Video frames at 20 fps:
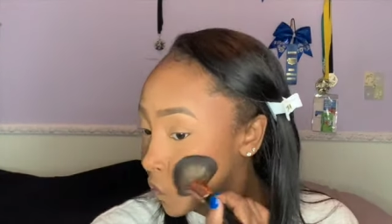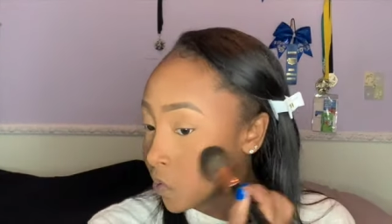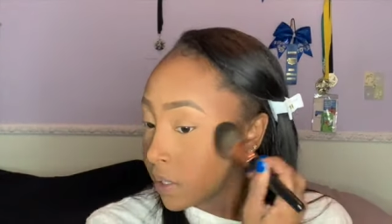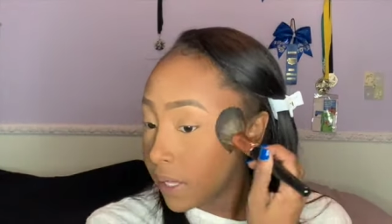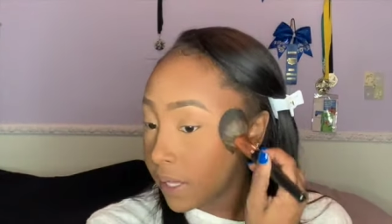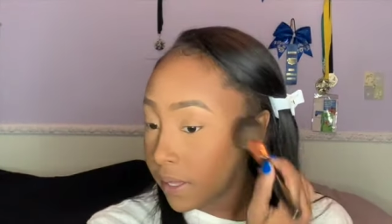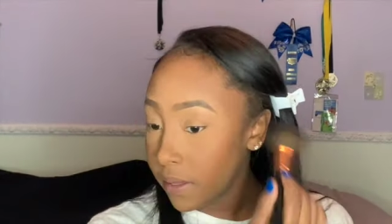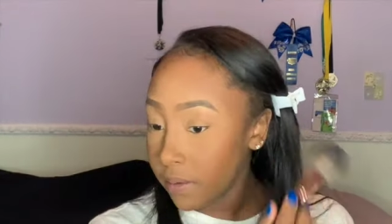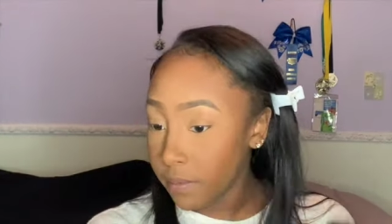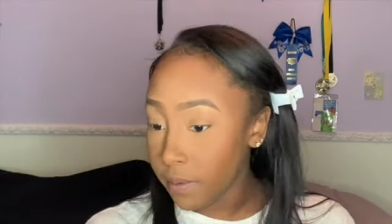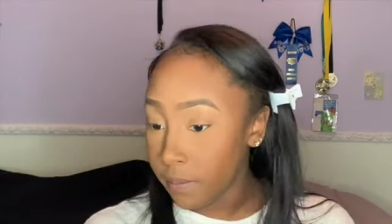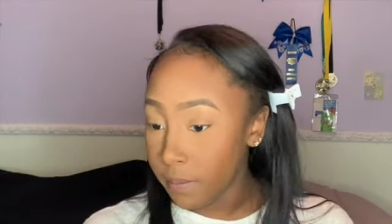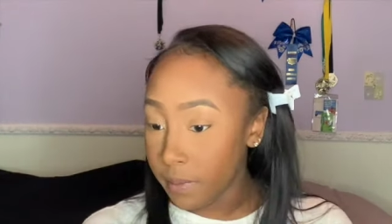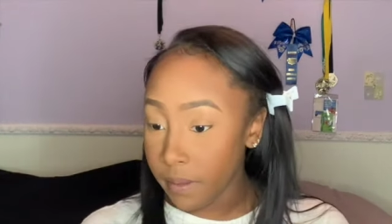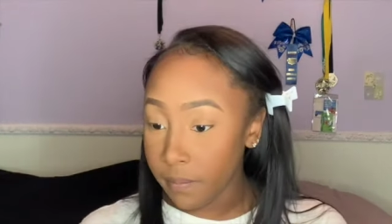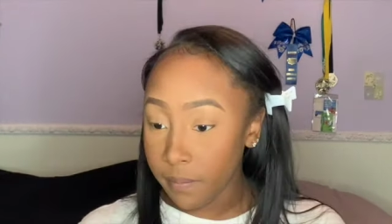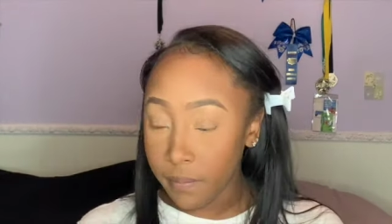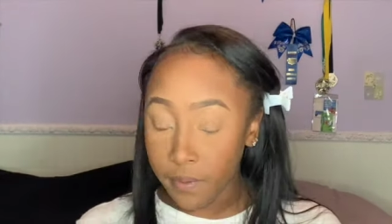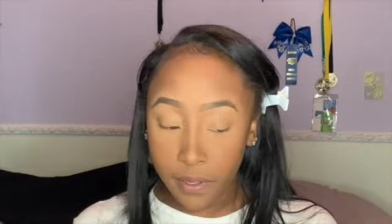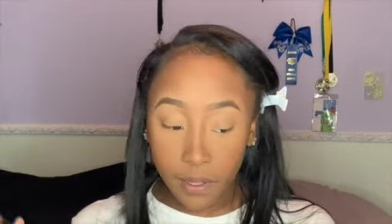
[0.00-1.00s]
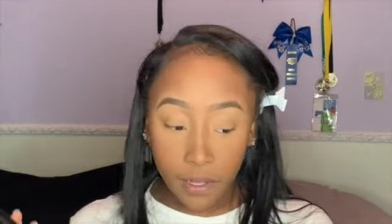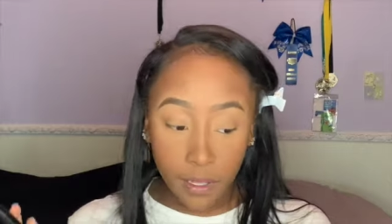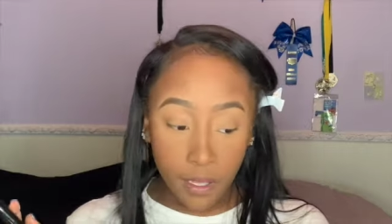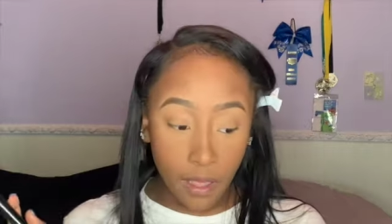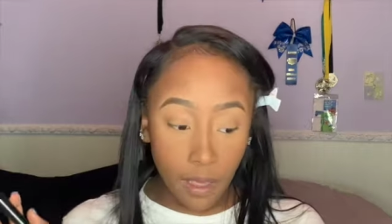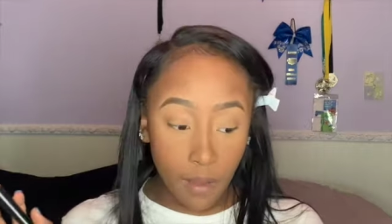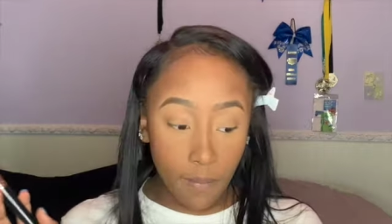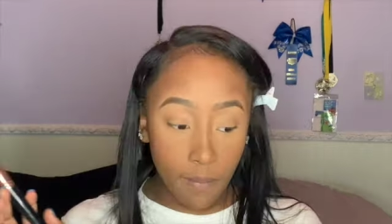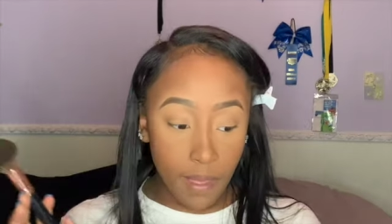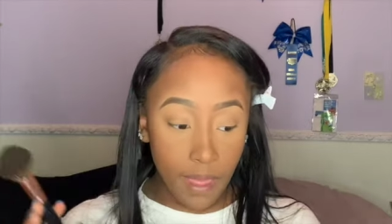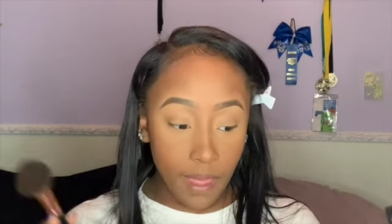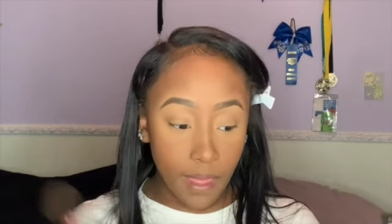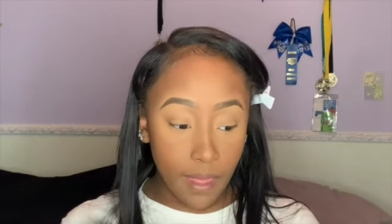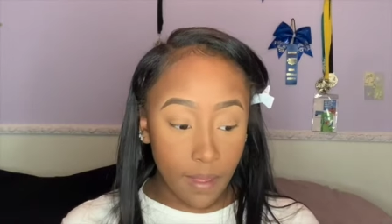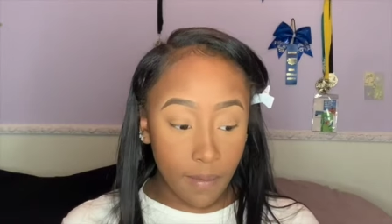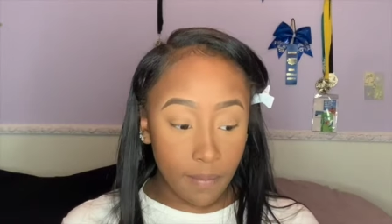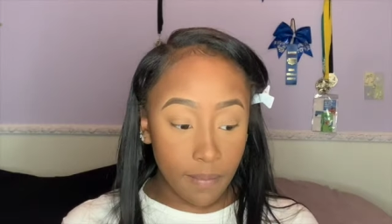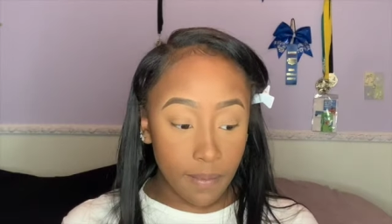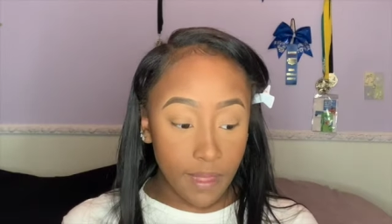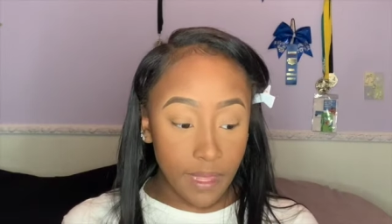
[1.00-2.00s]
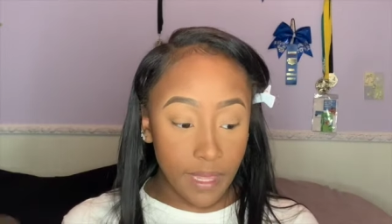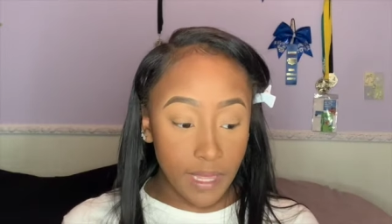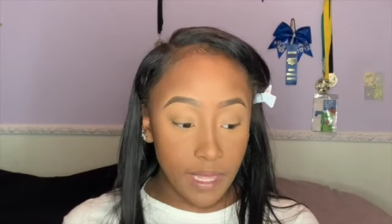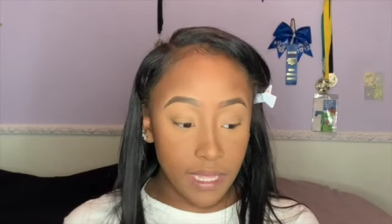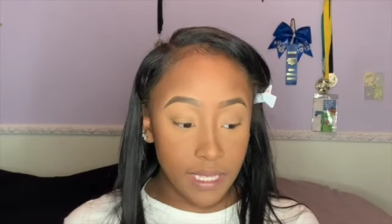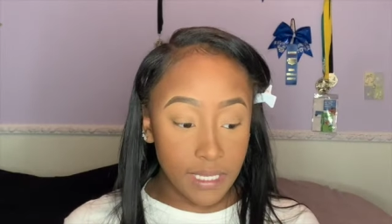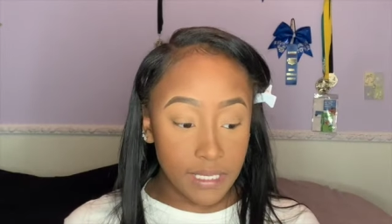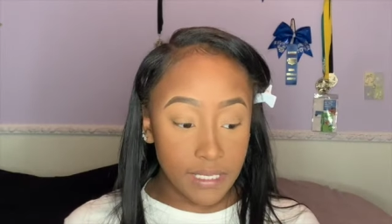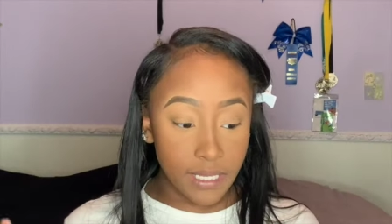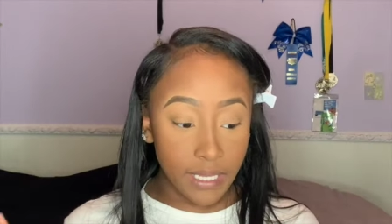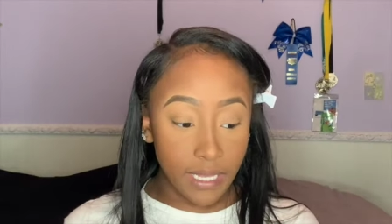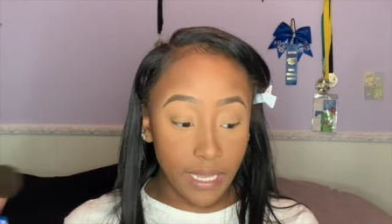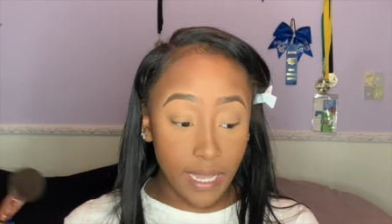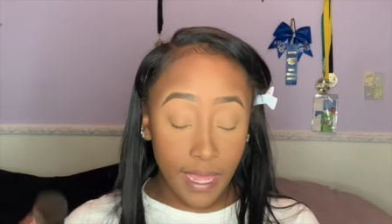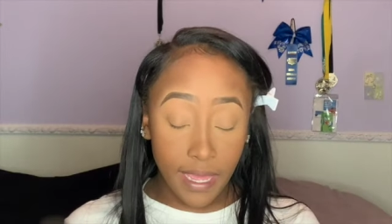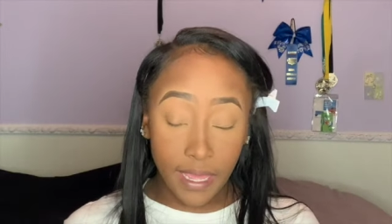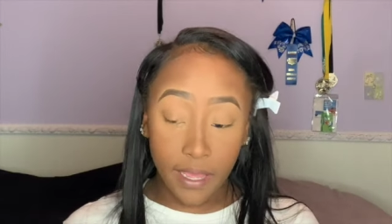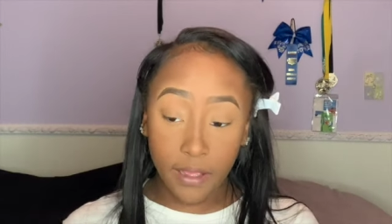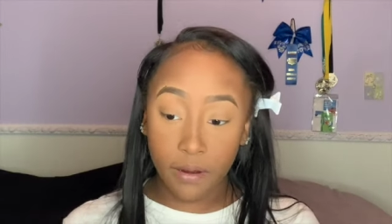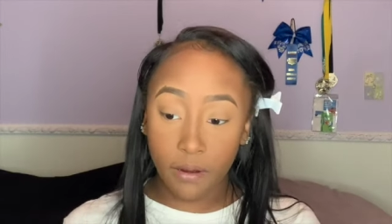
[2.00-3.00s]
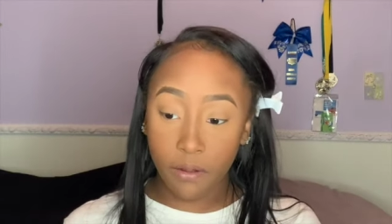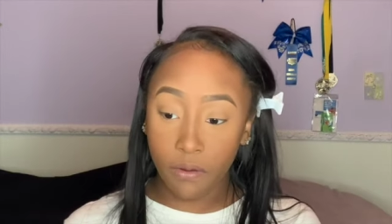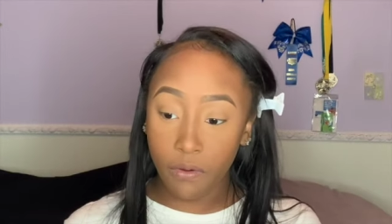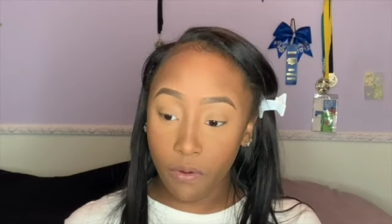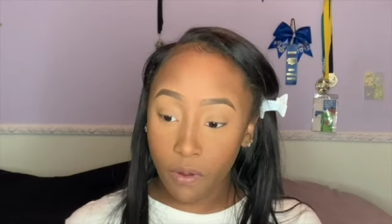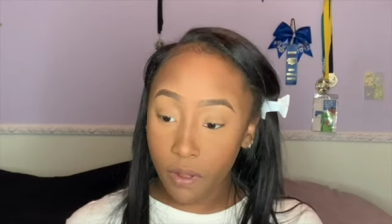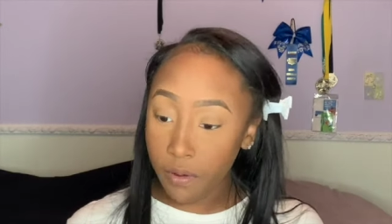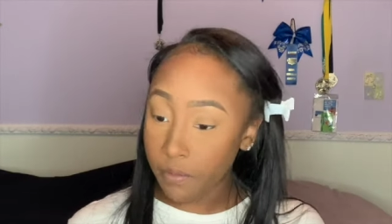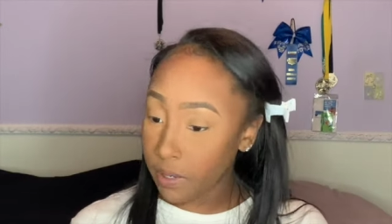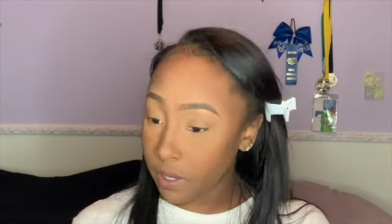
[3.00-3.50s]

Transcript: And remember, your makeup is layered on,